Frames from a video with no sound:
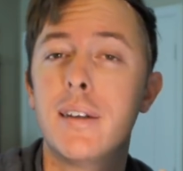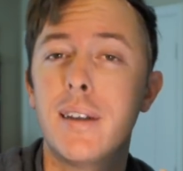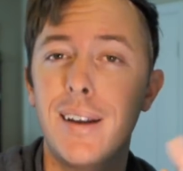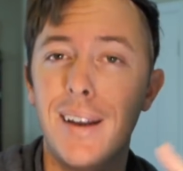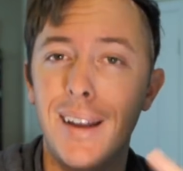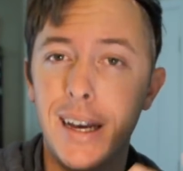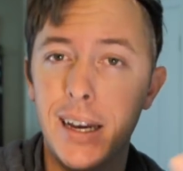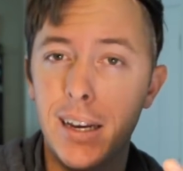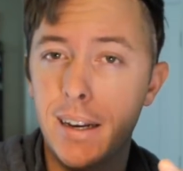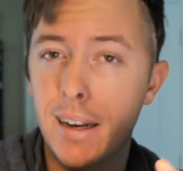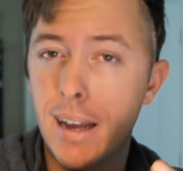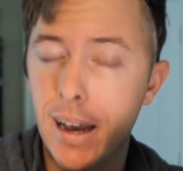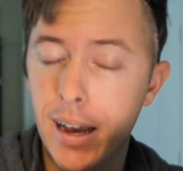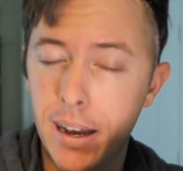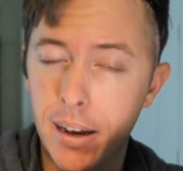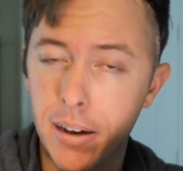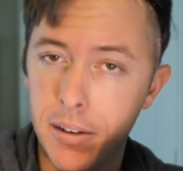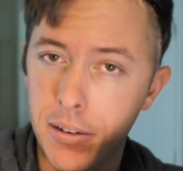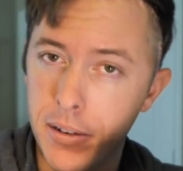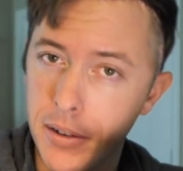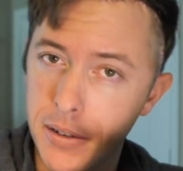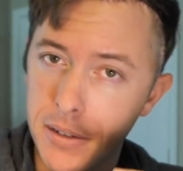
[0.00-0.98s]
to lay
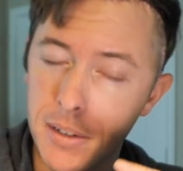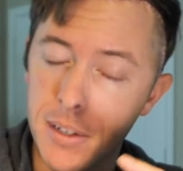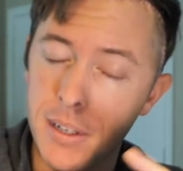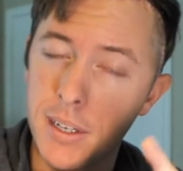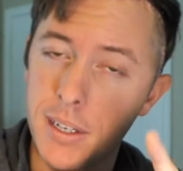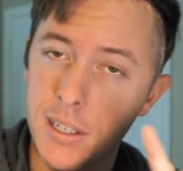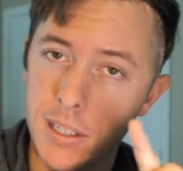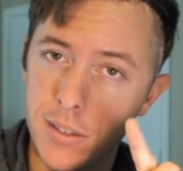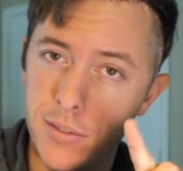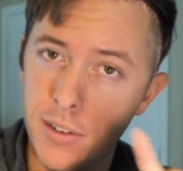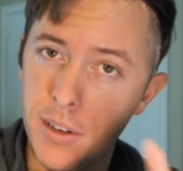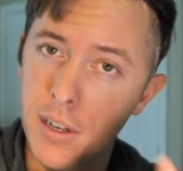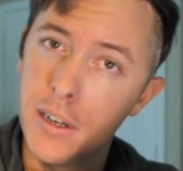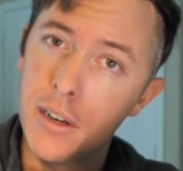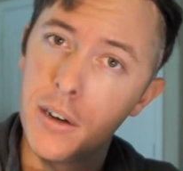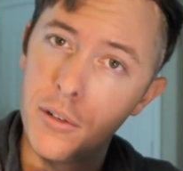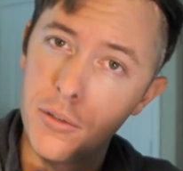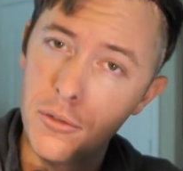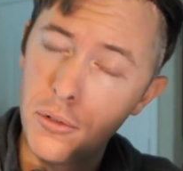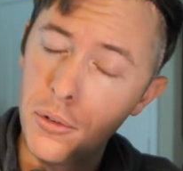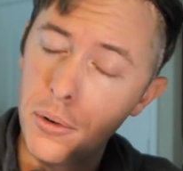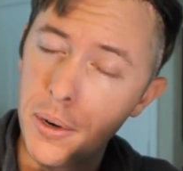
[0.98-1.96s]
down on the next
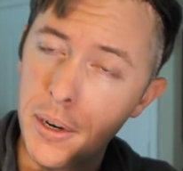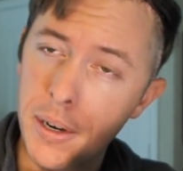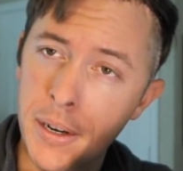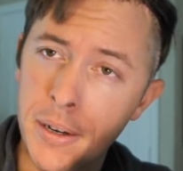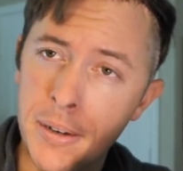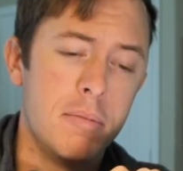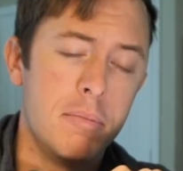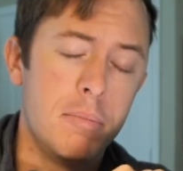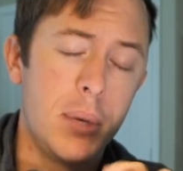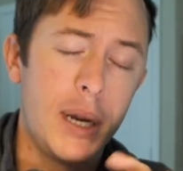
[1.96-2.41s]
video for you.